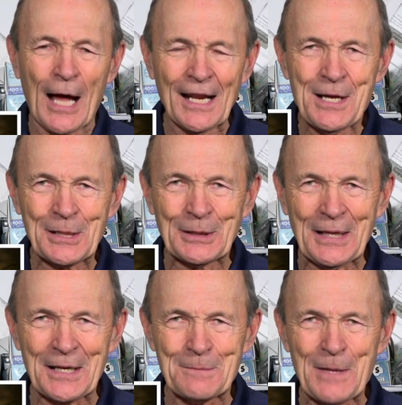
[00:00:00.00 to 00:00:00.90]
lot, a
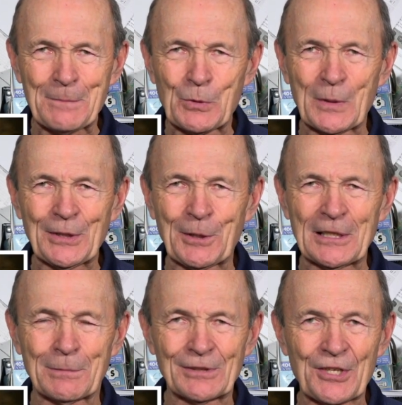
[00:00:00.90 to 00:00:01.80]
lot of people, when they
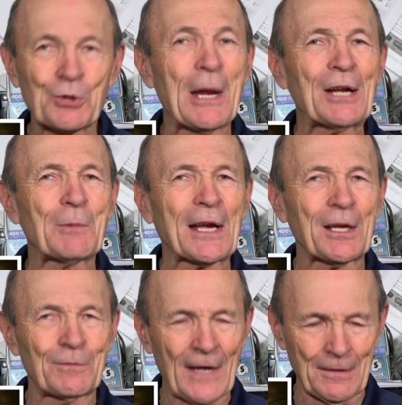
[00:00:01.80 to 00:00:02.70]
heard about the train wreck
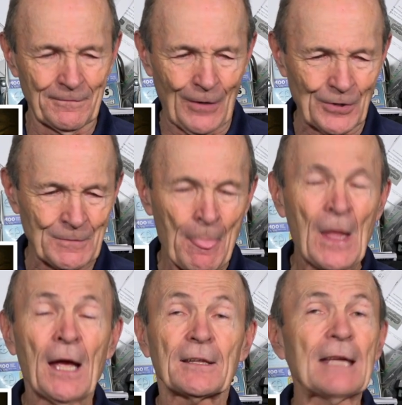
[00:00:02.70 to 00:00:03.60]
at Fenelon Falls,
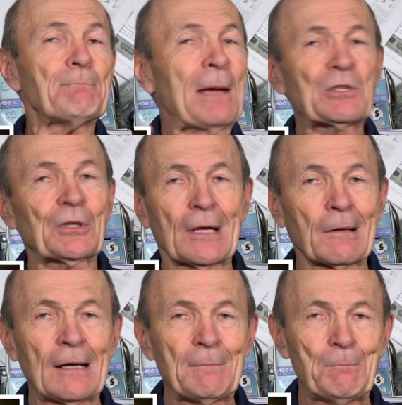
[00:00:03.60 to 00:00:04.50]
they pictured a
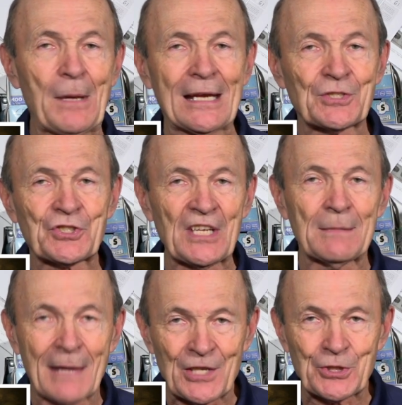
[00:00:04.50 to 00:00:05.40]
great big
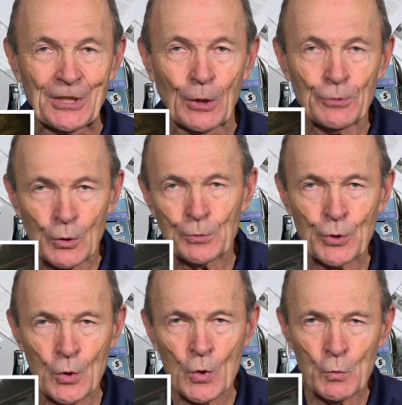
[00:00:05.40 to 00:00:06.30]
steam engine, you know,
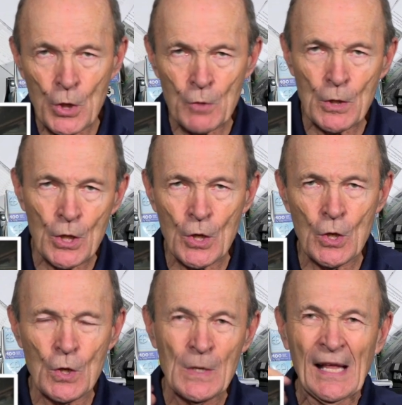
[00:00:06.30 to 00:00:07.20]
choo-choo,
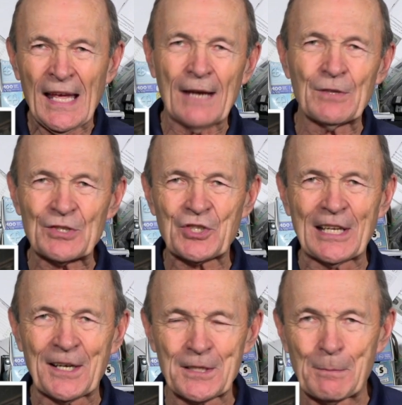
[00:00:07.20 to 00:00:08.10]
woo-woo,
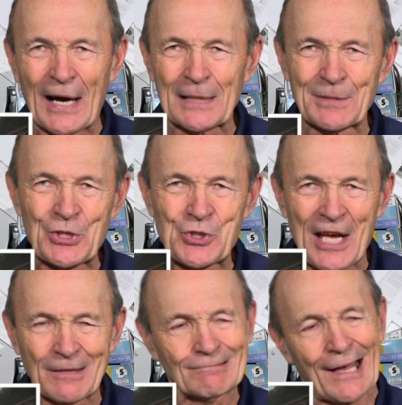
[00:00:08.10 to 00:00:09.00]
sitting on the bottom of the
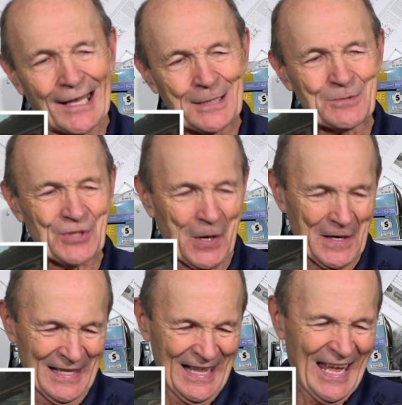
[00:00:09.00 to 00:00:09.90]
channel. Now, I'm
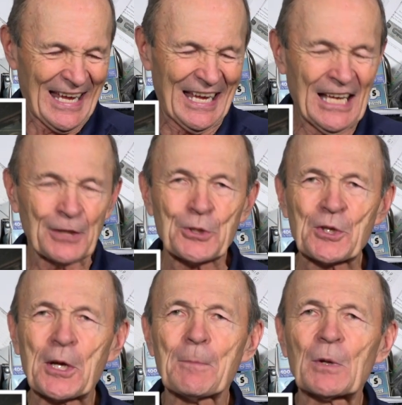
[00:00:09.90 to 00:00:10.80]
sorry. Uh, there's
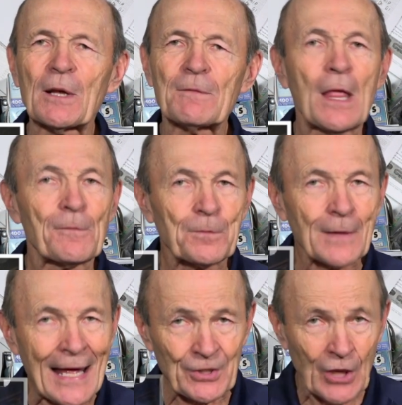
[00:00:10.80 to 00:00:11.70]
a couple of flat